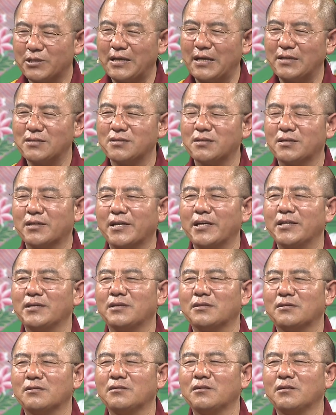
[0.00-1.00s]
Personally,
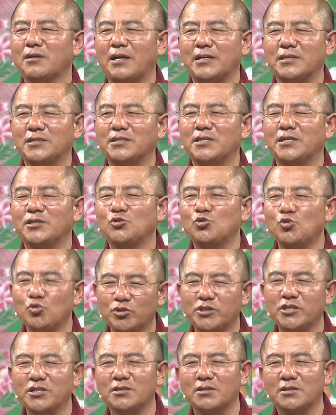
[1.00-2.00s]
I believe that the
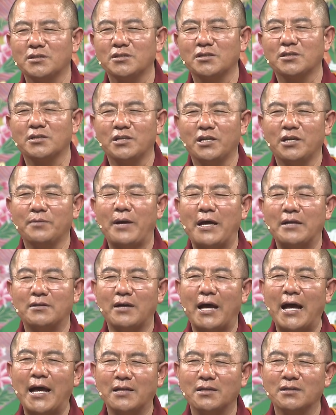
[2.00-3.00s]
Tara practice
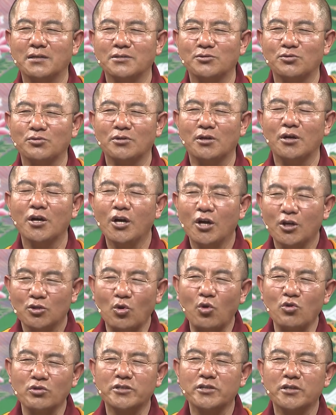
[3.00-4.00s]
is especially suitable
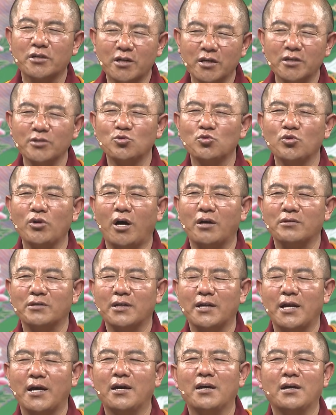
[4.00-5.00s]
for people
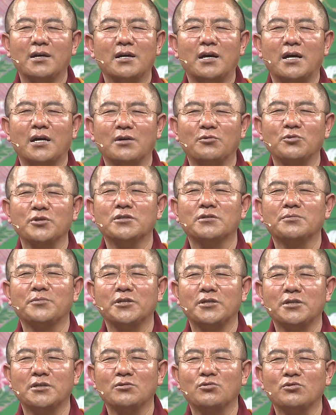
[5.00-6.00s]
nowadays.
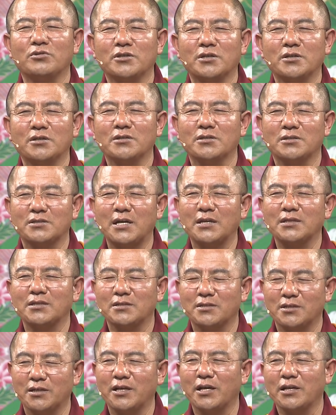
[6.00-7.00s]
Tara not
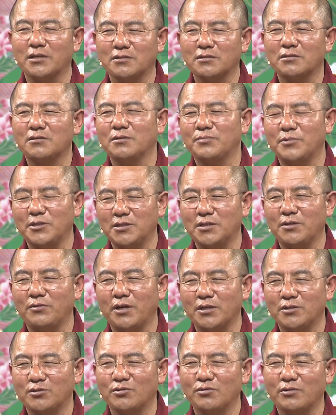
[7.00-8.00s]
only bestows us
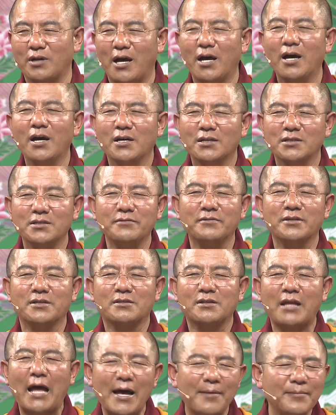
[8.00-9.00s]
the ultimate bliss
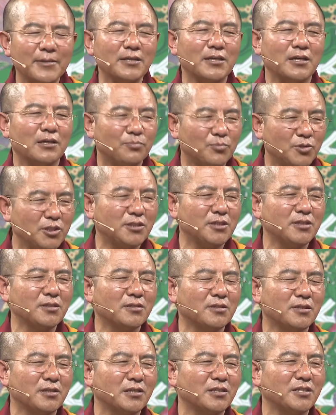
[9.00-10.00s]
of nirvana,
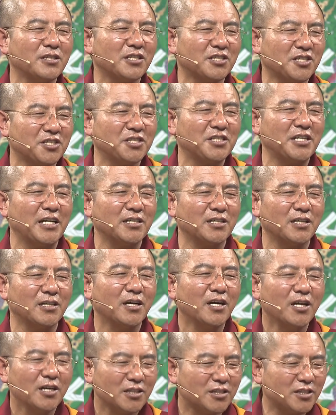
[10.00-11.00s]
but most
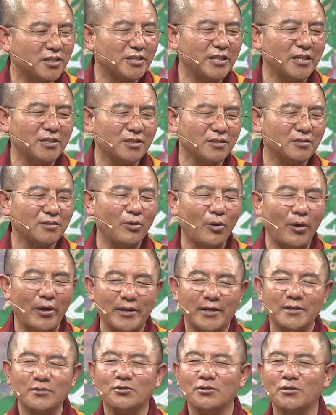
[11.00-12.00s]
importantly, she
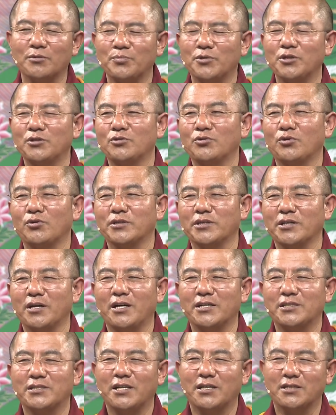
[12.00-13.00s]
is very powerful in
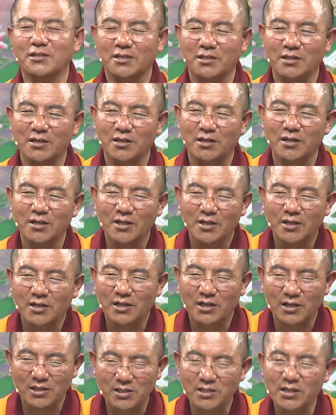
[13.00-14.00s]
fulfilling our worldly
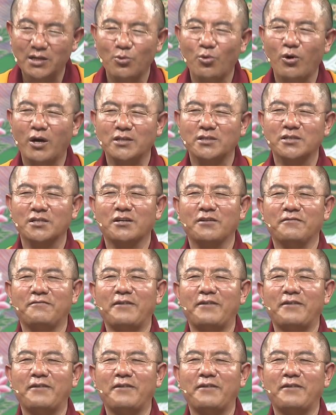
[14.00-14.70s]
wishes.